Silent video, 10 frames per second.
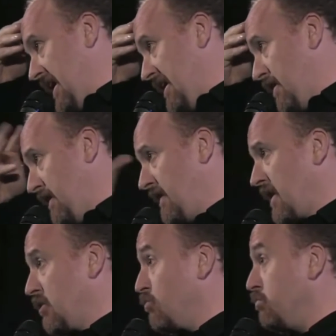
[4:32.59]
And the thing
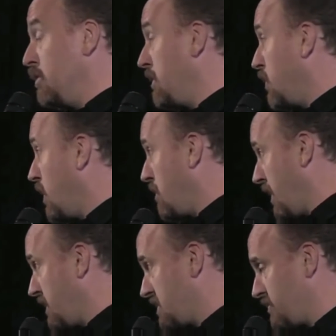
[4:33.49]
that blew me away
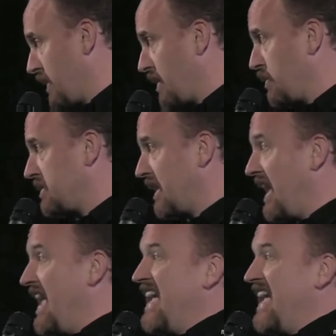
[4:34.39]
about this fellow was that